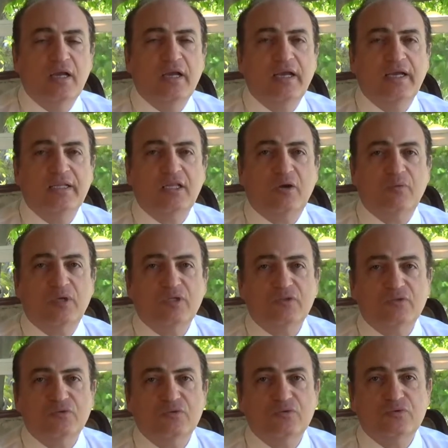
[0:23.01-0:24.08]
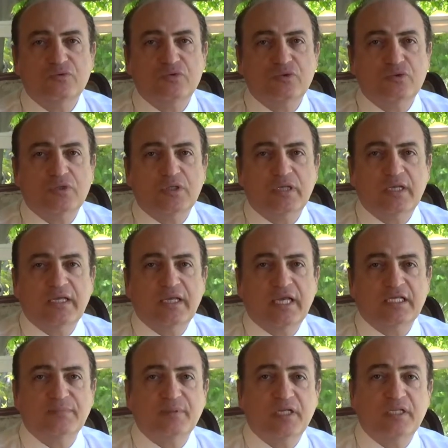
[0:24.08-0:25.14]
And I wanted to
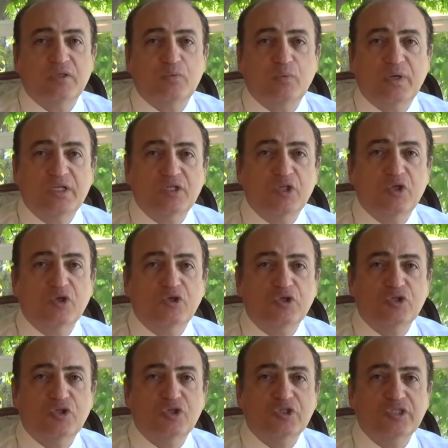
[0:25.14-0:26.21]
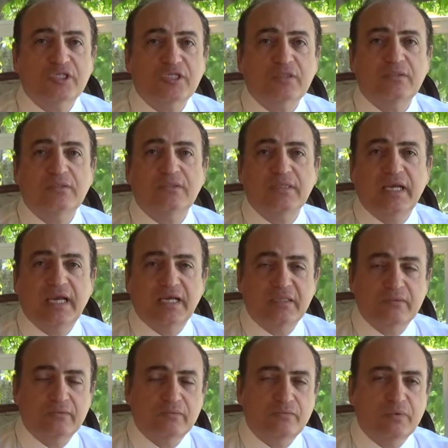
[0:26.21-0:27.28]
explain when you should use it
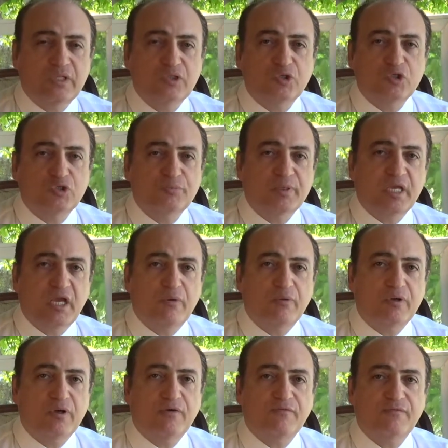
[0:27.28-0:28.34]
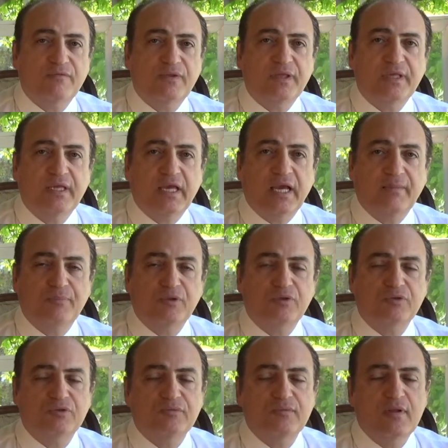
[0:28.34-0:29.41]
and when you should be aware of the
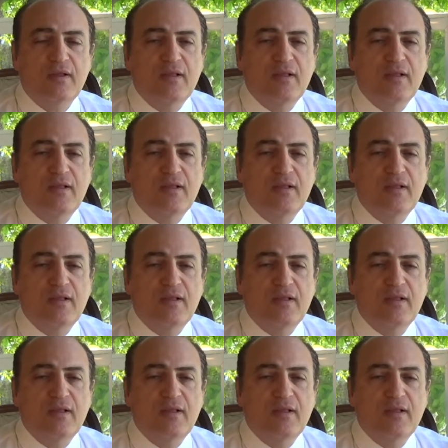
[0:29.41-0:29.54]
abuse.